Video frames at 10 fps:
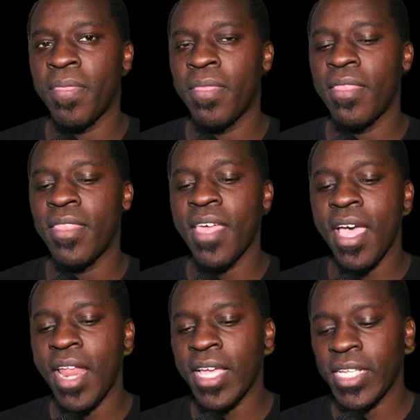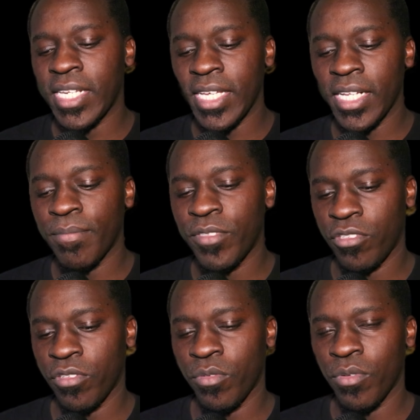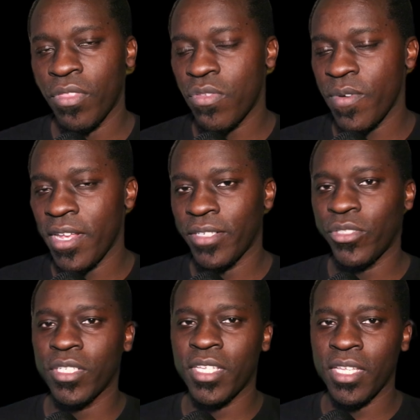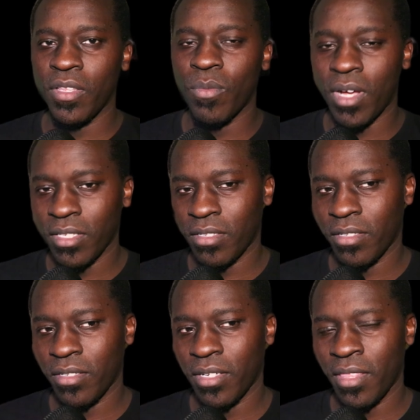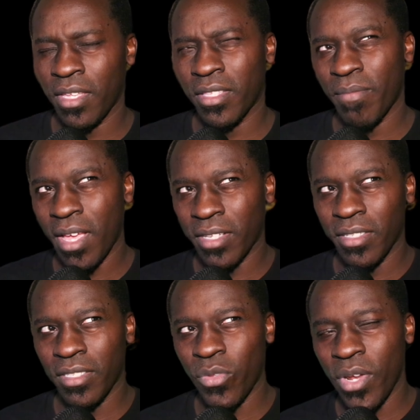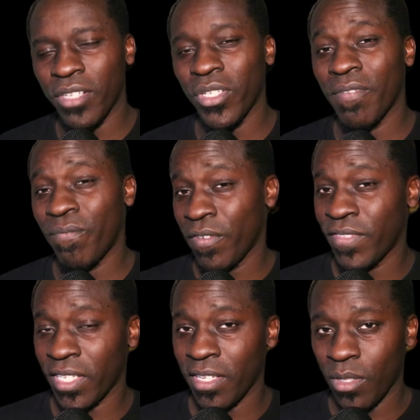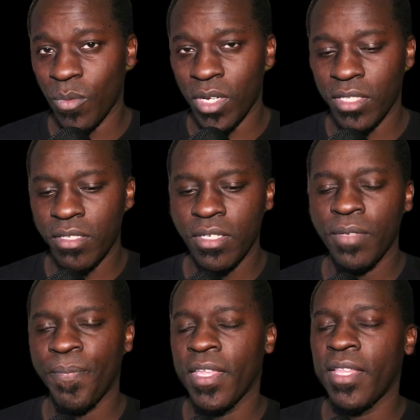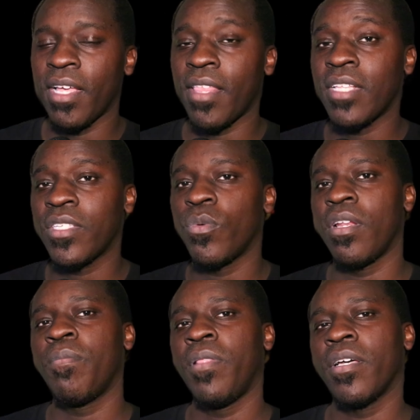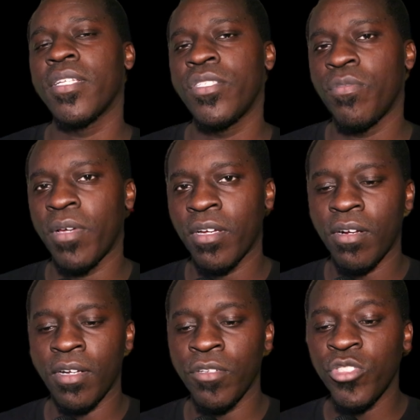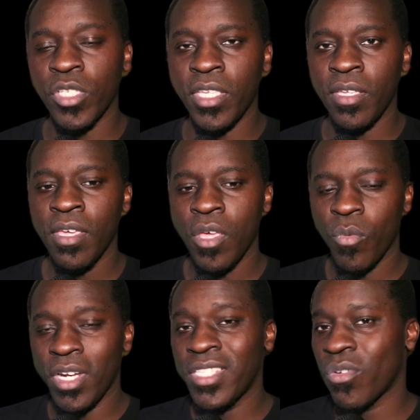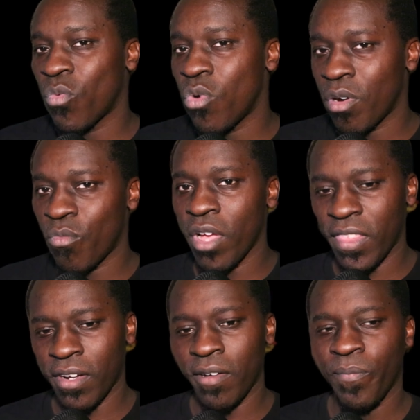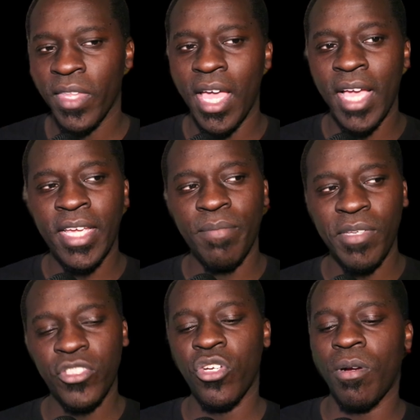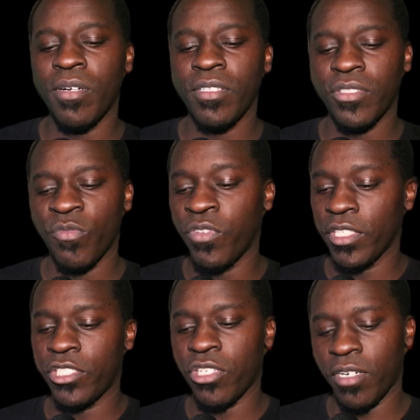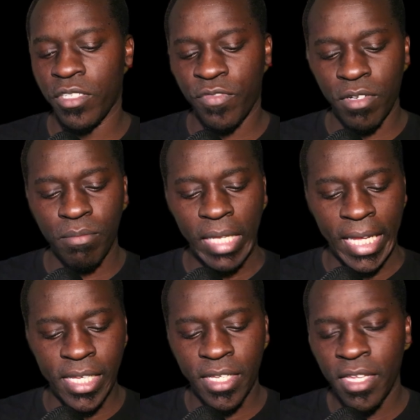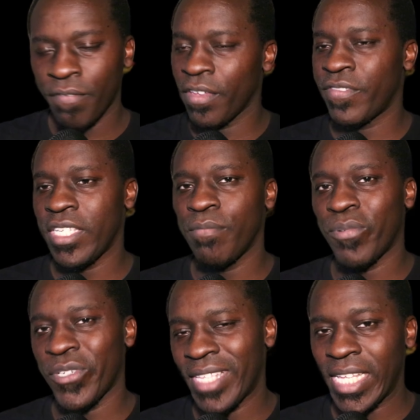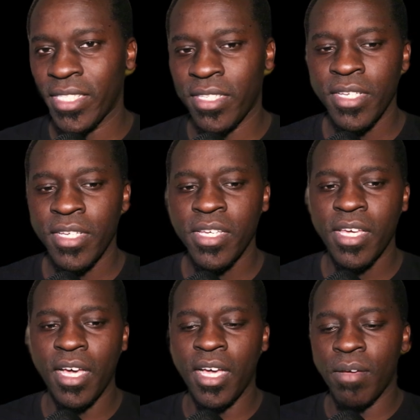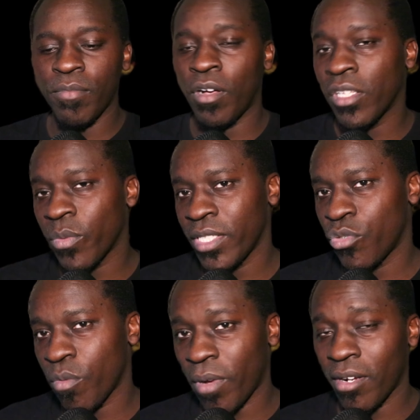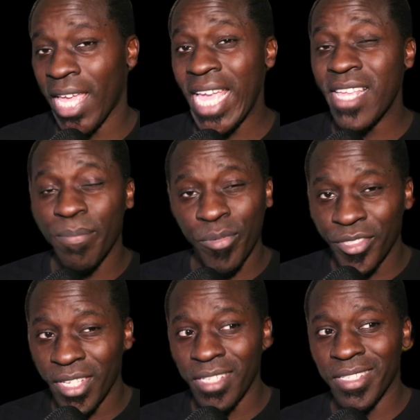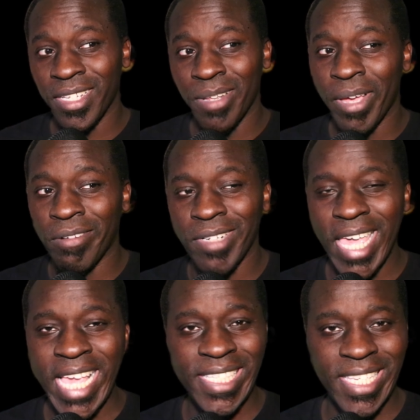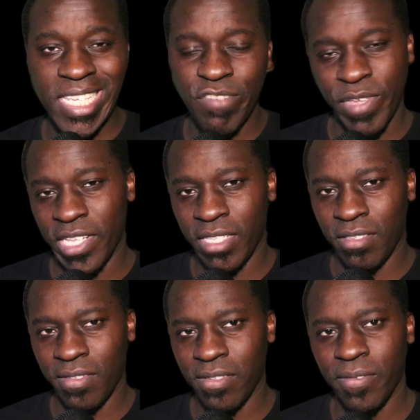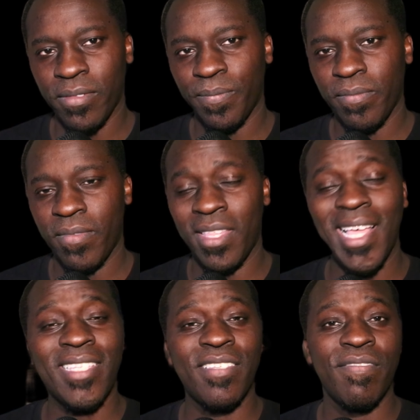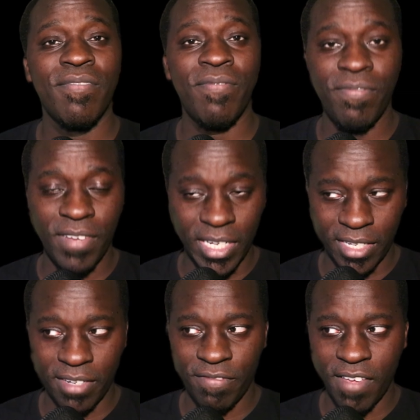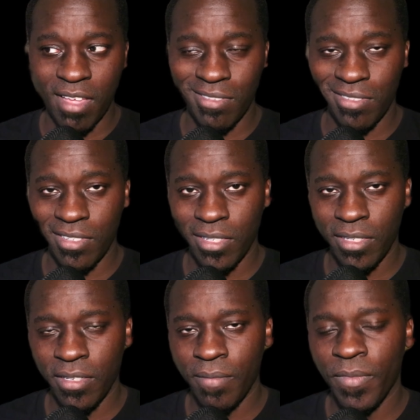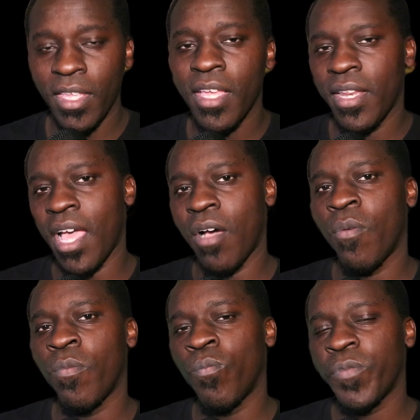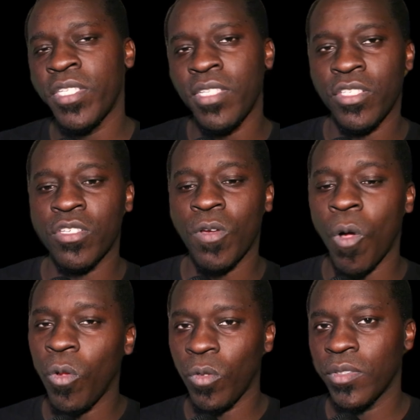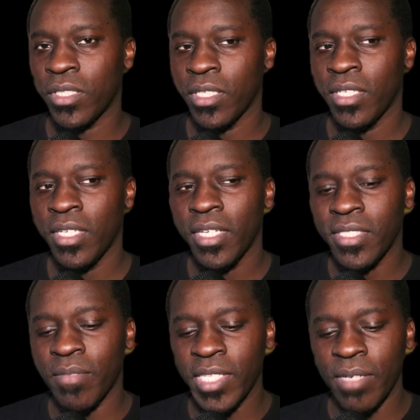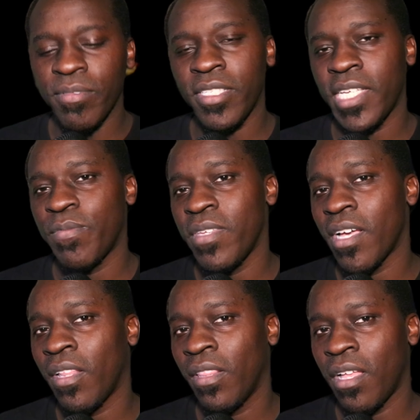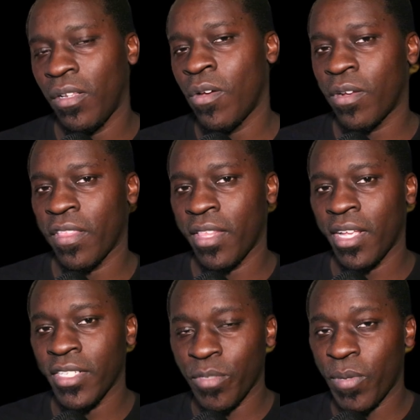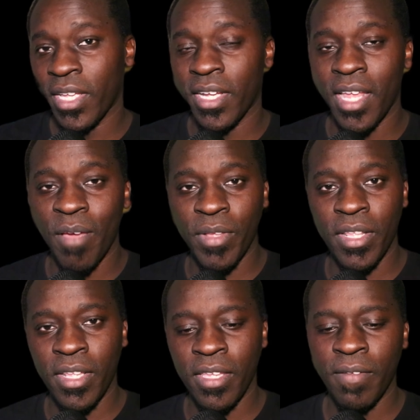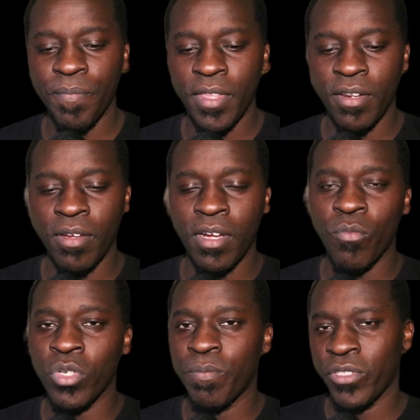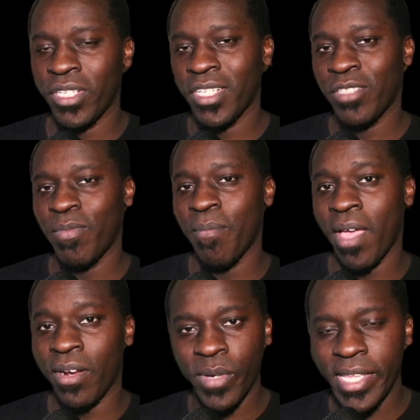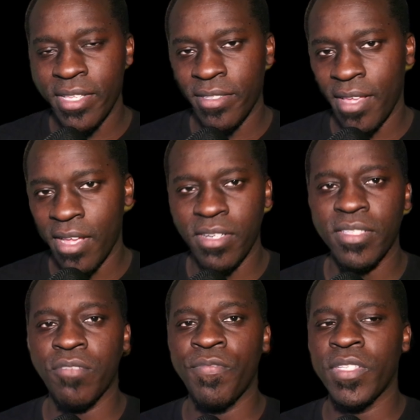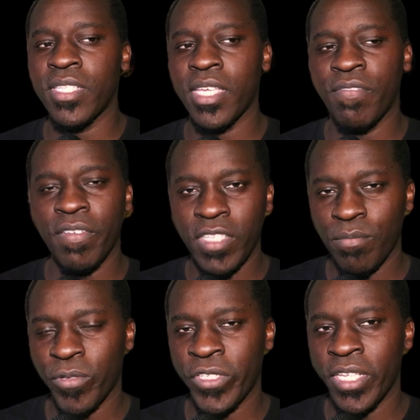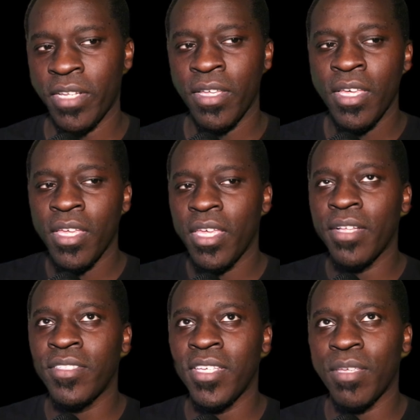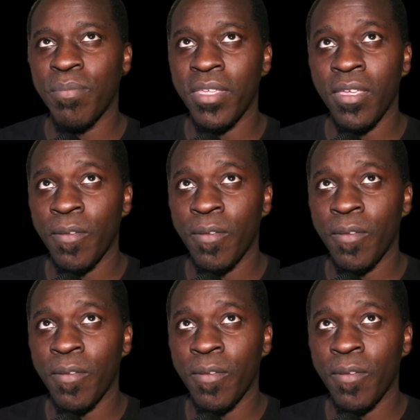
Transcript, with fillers: that I can get up to 300 kilowatts. I think the max is 350 kilowatts. Now, that's the one I plug into my car. Usually, when it's a warm weather, I can be charged, fully charged from like 15% all the way to about 80% in about 18 minutes. And that's fucking fast. Now, since it's cold, sometimes it takes me a lot longer than that, depending on how many, you know, what percentage my battery is at. So if it's like 15%, it'll take me